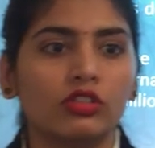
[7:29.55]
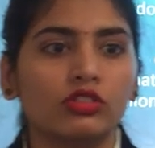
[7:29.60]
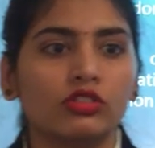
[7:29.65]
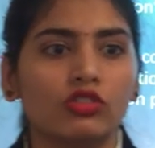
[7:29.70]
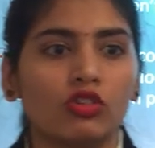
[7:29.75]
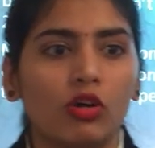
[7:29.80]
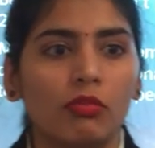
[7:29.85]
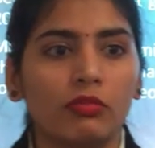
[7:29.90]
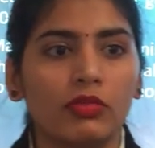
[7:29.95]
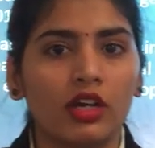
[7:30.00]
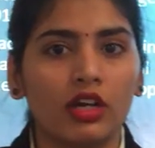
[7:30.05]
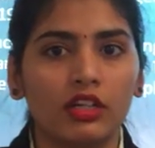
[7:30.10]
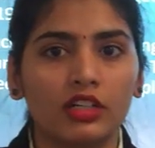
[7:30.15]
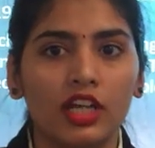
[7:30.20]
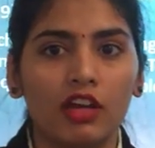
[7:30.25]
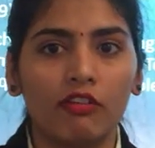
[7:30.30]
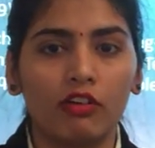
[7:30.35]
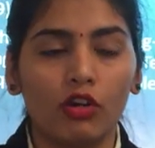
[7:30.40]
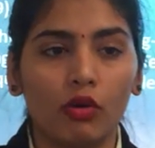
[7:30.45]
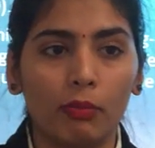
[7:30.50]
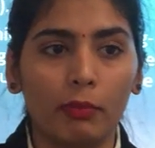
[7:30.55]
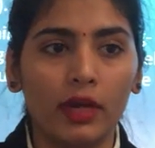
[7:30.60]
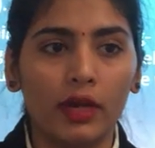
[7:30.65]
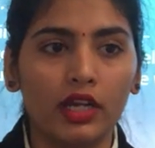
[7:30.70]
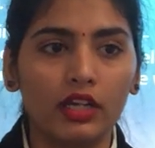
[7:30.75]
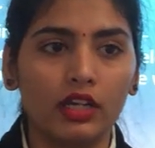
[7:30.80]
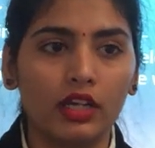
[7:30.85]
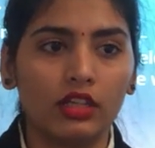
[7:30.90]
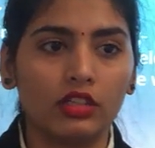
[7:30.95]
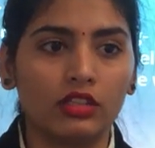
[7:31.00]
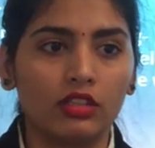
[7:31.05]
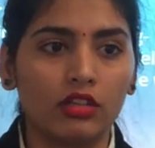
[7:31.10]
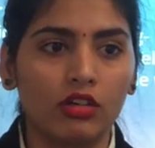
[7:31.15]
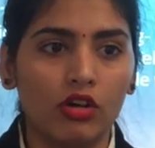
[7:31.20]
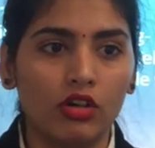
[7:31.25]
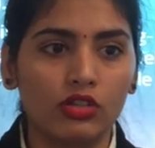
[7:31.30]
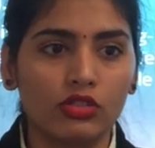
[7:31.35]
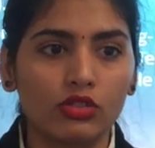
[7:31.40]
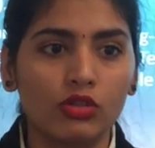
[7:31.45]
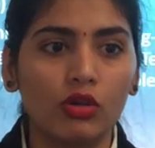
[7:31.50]
job development, and
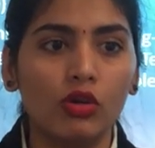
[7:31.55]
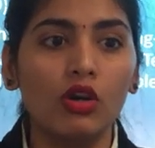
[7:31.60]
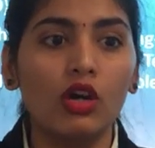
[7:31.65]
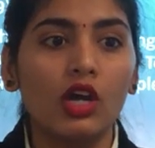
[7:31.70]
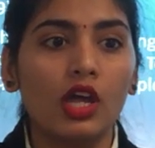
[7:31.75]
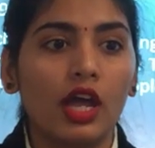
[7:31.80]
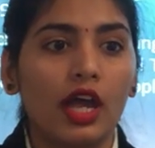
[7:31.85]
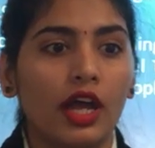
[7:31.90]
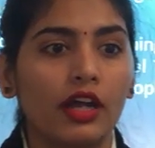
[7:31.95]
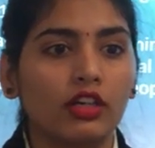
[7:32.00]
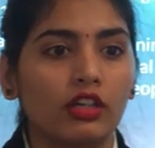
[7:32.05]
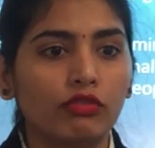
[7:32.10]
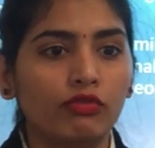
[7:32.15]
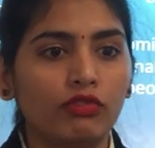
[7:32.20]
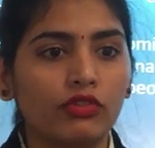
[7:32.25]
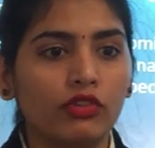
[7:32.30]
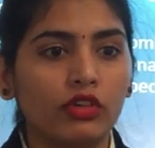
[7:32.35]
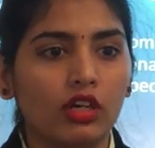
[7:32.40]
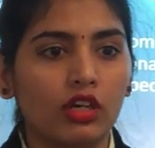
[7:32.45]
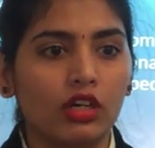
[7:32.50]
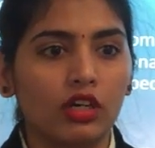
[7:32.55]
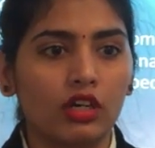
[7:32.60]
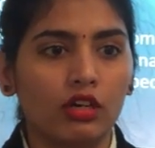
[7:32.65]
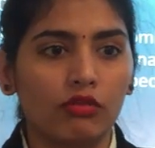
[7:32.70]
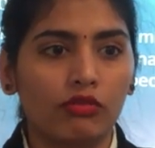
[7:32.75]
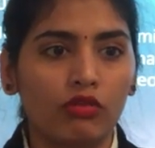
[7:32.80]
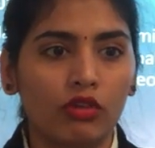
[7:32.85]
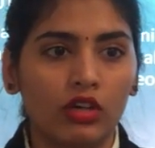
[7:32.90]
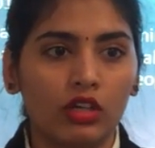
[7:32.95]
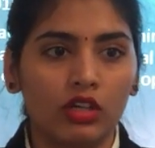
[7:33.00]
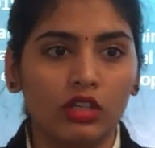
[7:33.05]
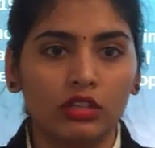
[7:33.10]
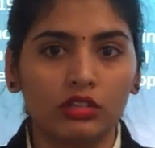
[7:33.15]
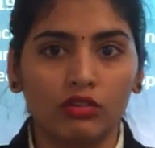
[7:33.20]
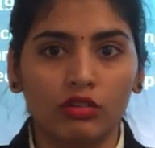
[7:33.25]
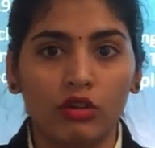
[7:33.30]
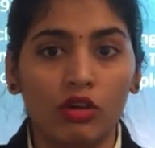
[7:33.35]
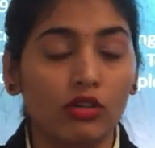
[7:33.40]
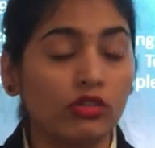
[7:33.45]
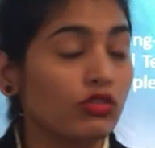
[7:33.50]
also, and if for
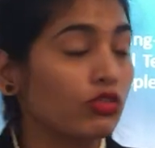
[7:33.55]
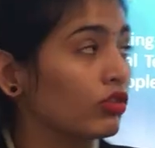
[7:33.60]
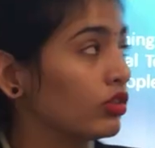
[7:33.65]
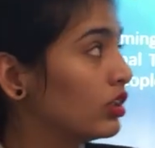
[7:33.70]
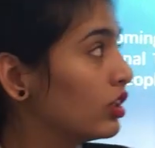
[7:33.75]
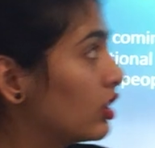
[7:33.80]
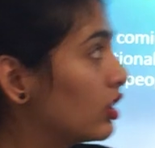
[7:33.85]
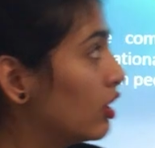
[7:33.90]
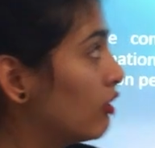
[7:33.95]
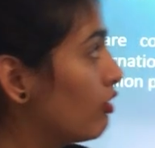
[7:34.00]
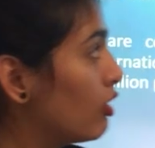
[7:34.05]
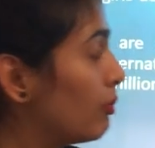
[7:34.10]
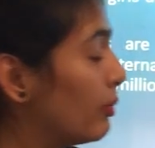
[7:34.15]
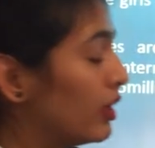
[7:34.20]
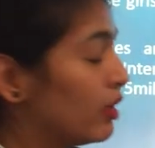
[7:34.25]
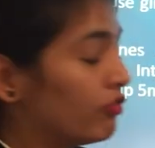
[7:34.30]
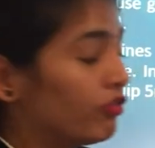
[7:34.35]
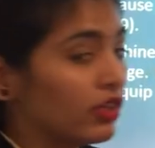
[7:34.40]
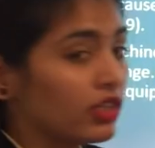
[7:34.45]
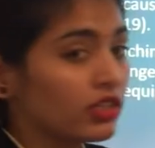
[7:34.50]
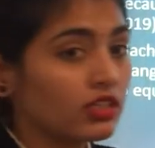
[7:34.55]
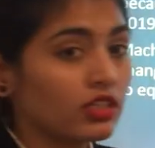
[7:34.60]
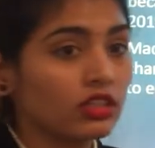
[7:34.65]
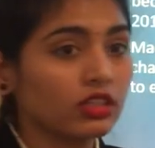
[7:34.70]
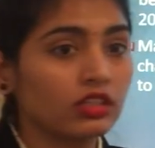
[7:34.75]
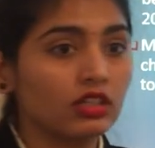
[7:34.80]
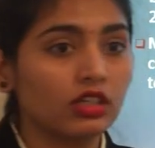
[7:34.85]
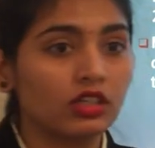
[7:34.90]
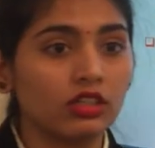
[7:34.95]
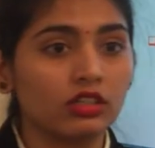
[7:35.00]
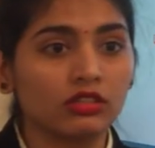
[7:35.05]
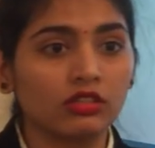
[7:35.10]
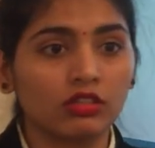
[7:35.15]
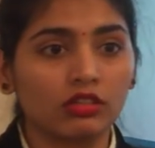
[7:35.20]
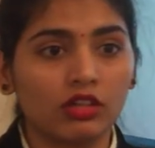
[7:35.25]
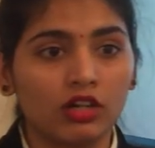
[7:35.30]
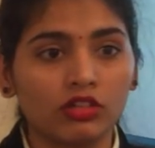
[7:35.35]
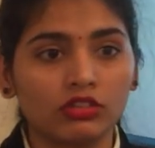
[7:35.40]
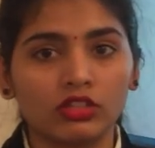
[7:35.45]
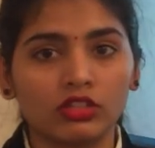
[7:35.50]
also the government facing the
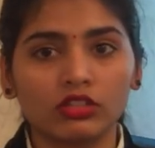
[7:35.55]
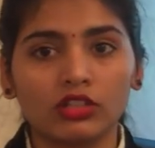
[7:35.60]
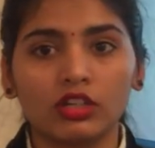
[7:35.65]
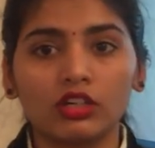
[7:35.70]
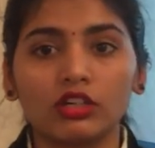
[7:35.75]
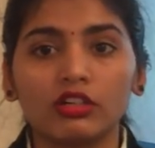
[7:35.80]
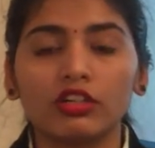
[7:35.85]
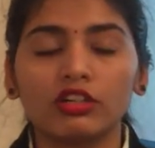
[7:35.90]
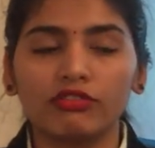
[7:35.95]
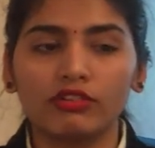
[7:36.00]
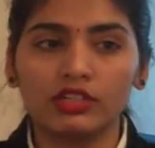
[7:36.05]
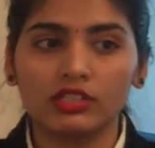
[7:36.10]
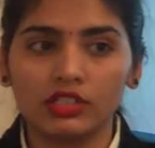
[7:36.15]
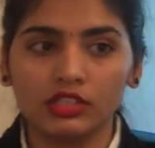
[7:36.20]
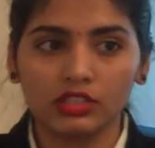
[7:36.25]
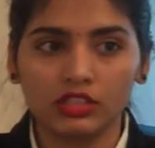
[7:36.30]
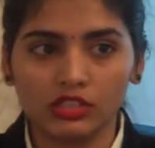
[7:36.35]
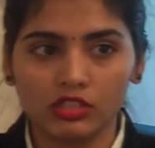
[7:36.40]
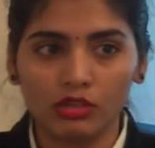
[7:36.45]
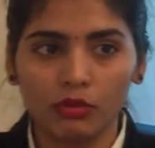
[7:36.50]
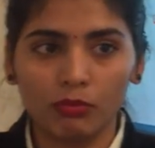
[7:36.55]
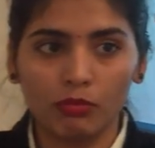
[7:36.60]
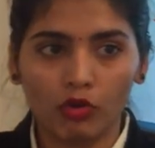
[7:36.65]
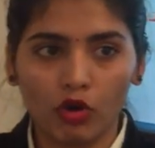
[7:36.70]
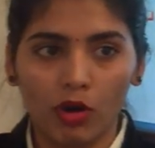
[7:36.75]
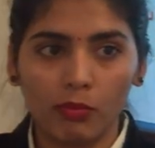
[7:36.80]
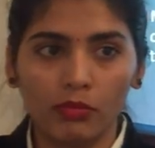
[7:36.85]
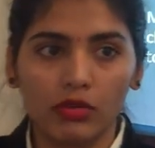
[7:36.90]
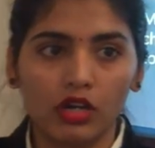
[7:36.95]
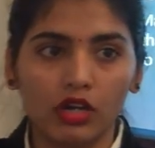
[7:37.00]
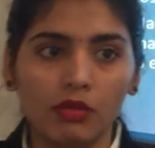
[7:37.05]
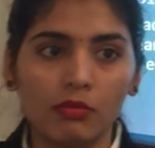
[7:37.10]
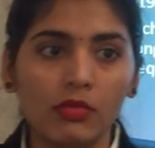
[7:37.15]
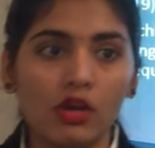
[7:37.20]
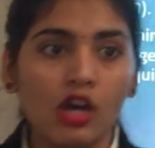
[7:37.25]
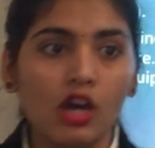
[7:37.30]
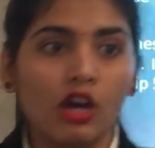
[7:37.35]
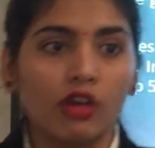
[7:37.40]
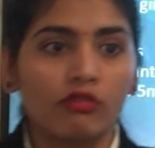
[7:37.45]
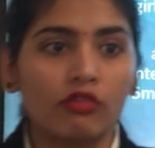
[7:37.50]
also the country facing the some problem
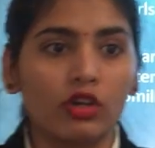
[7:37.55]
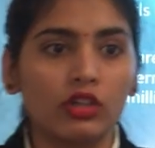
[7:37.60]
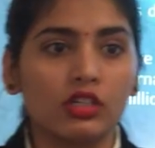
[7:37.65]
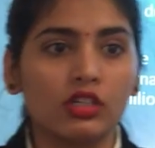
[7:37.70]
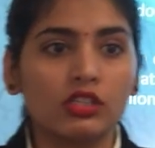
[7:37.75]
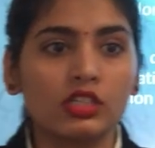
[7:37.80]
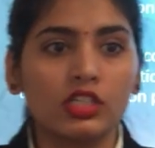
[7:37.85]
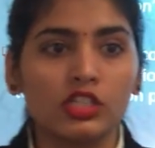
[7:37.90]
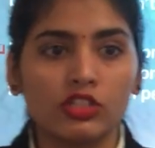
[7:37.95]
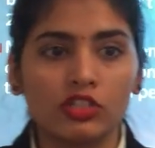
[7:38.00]
for the